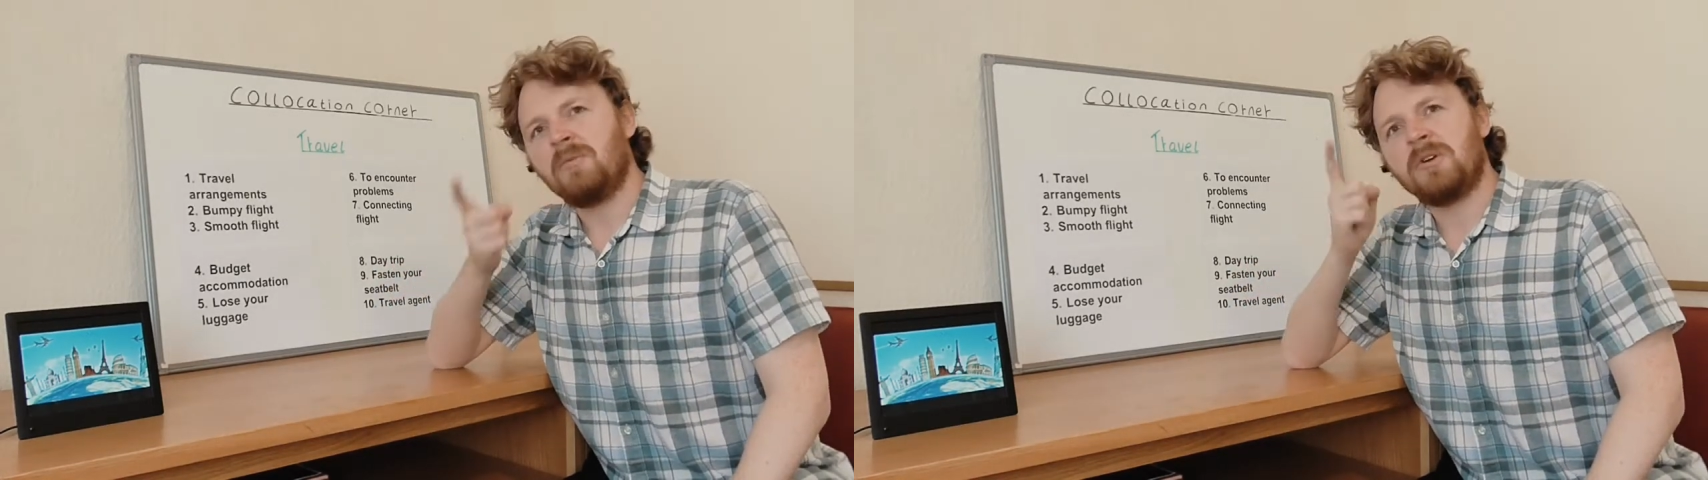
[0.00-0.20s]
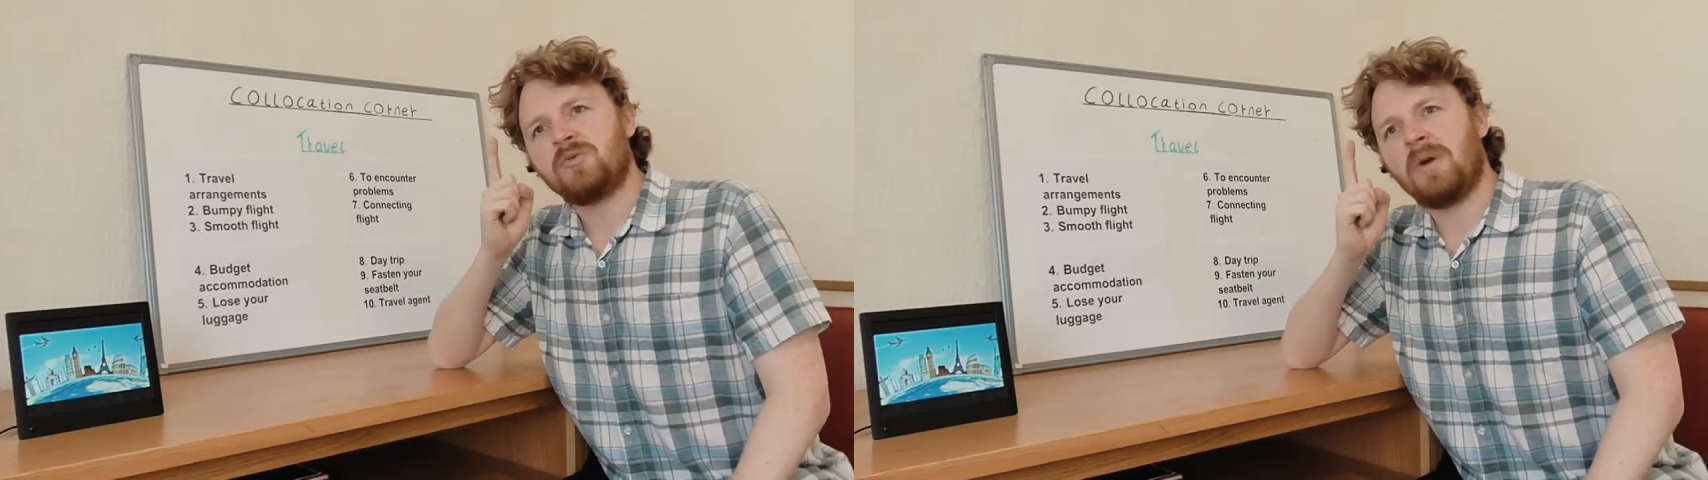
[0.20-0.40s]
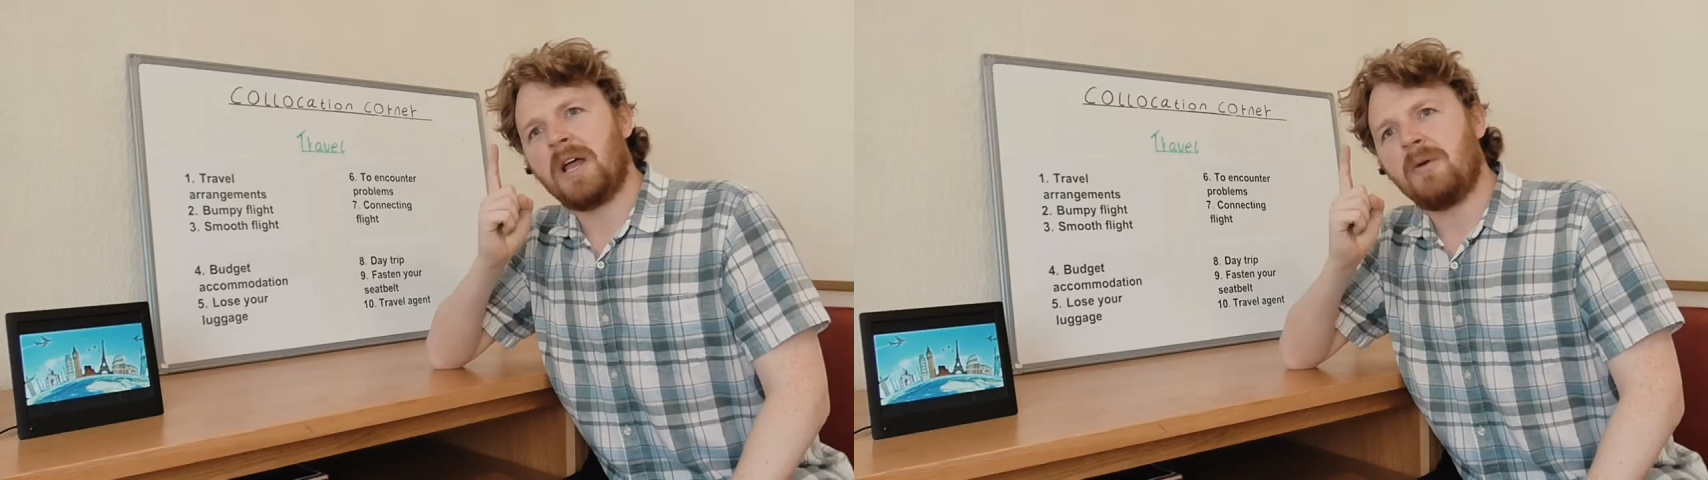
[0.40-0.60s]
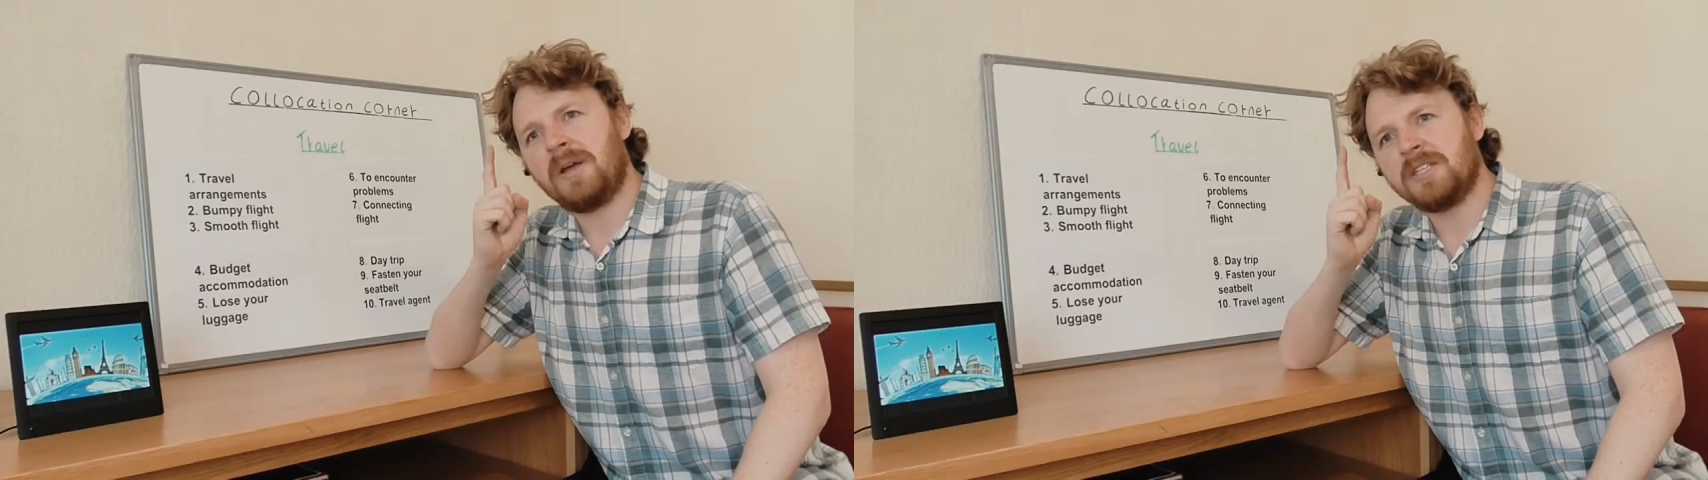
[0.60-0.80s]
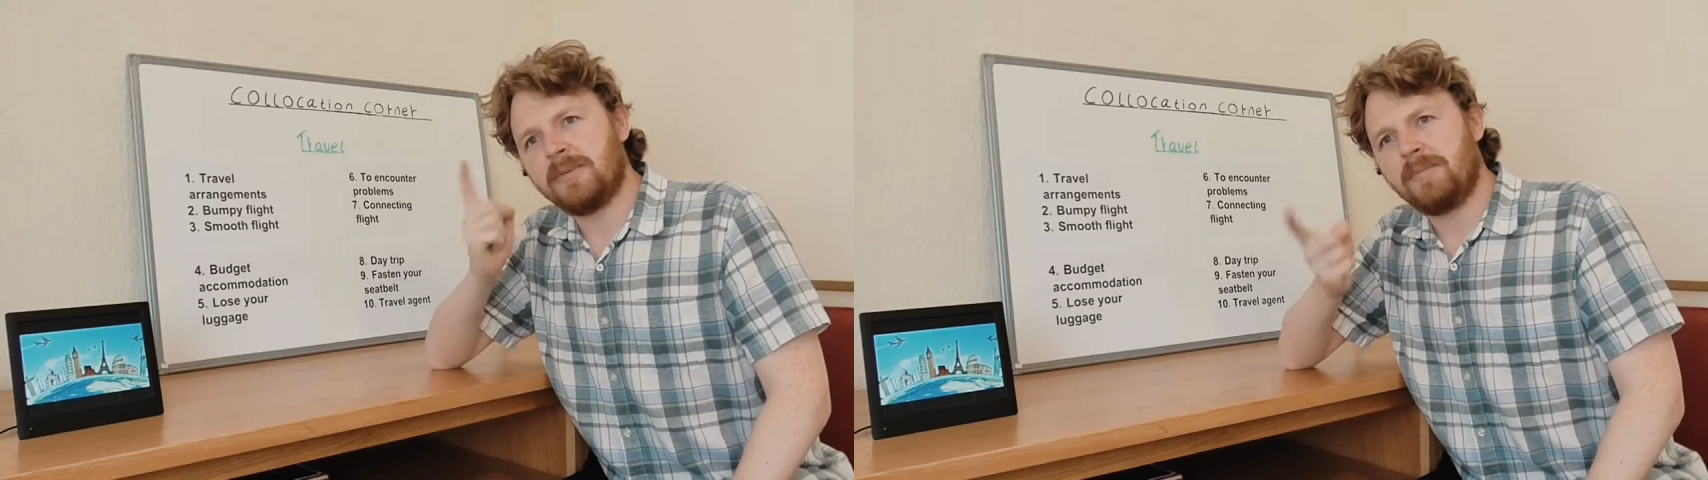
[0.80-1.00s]
was when I
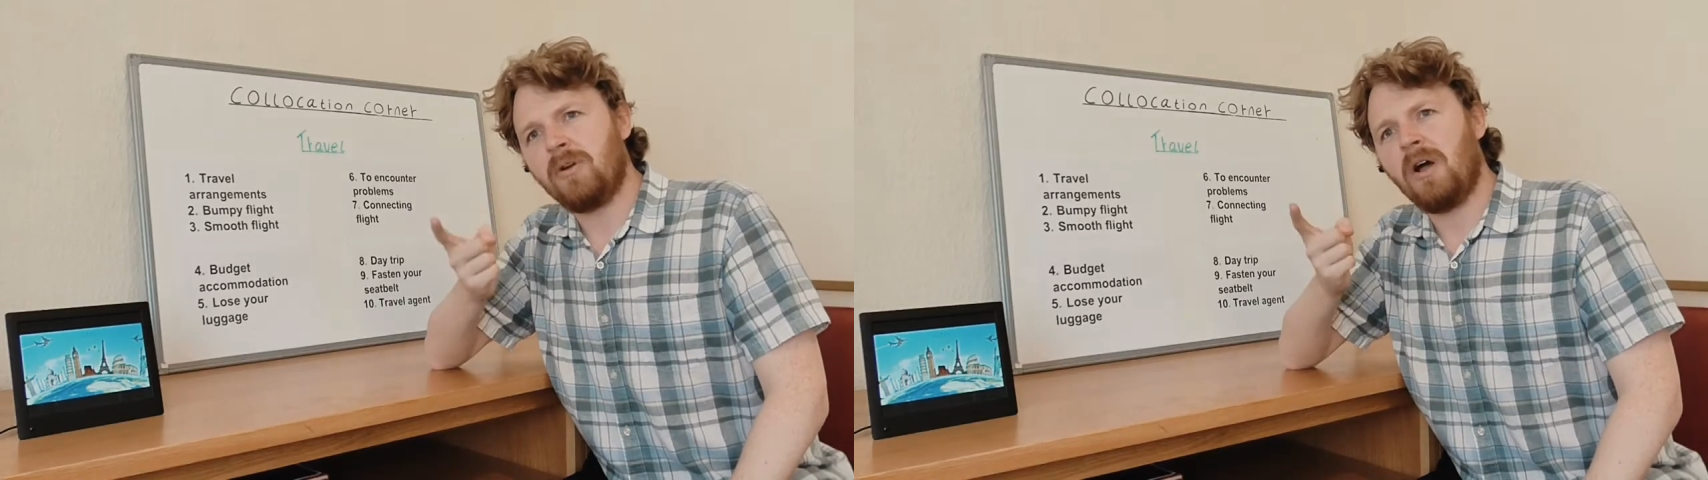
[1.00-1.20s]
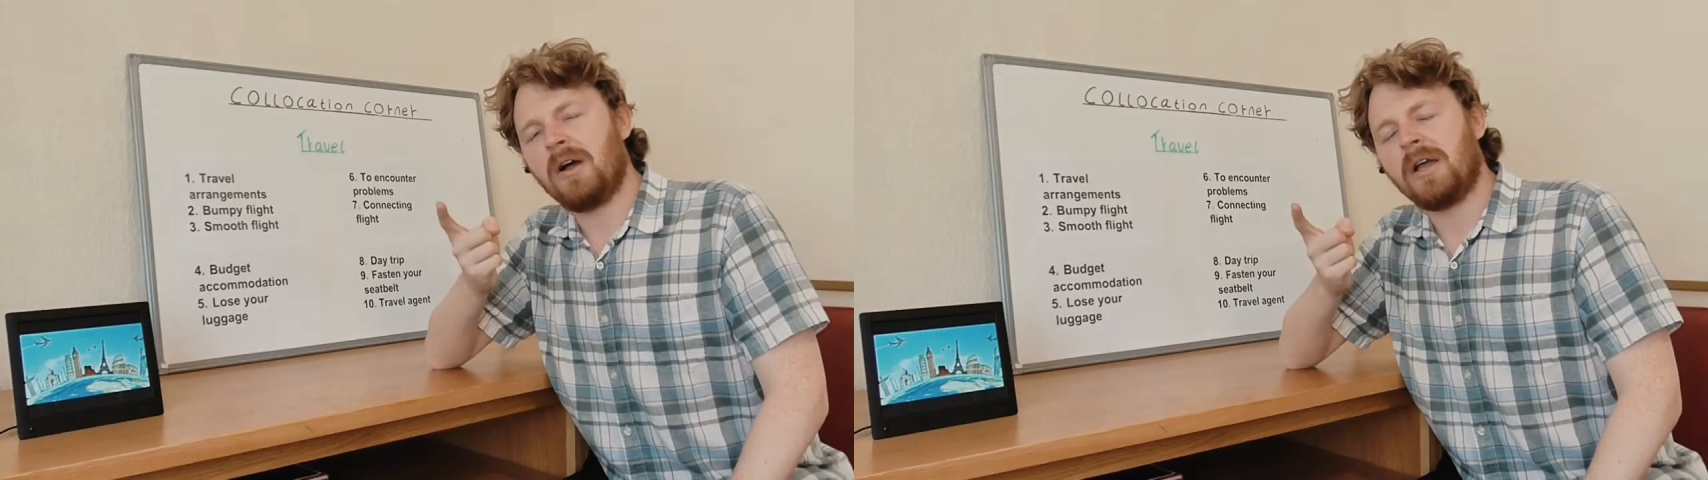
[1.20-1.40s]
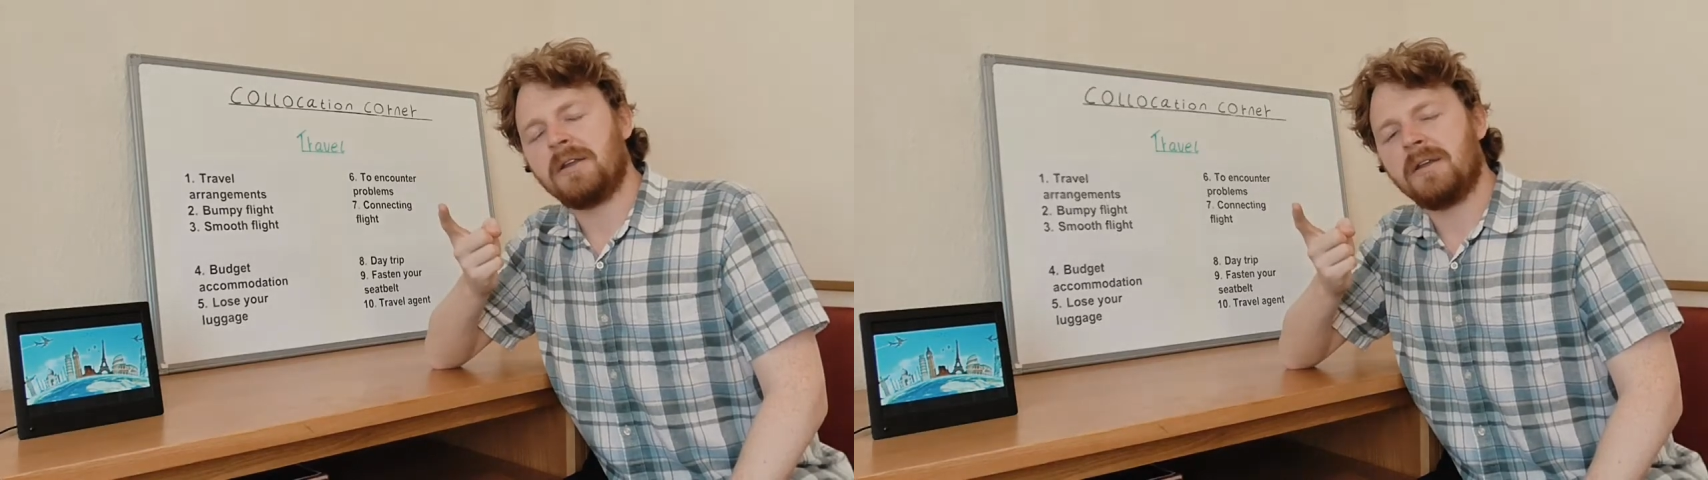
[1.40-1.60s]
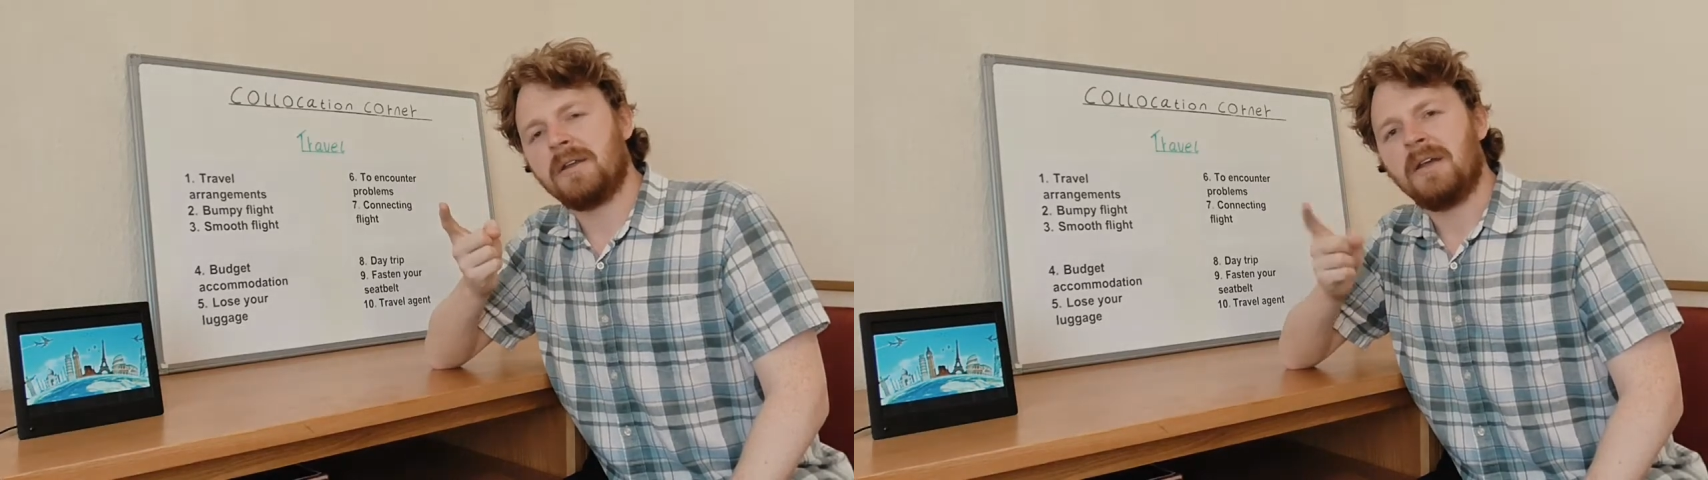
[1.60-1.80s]
went to Prague.